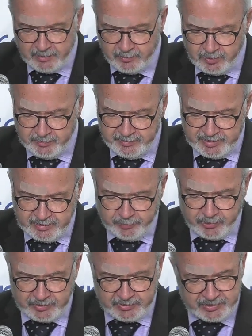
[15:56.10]
will be an
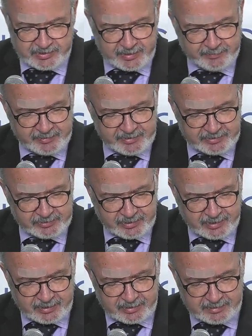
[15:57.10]
important step in this
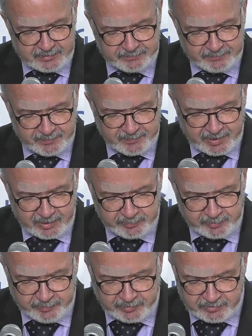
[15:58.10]
regard. Our
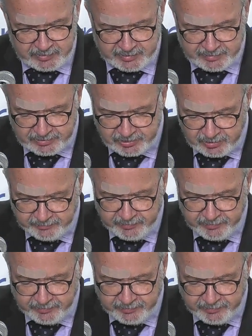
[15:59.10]
proposal has a strong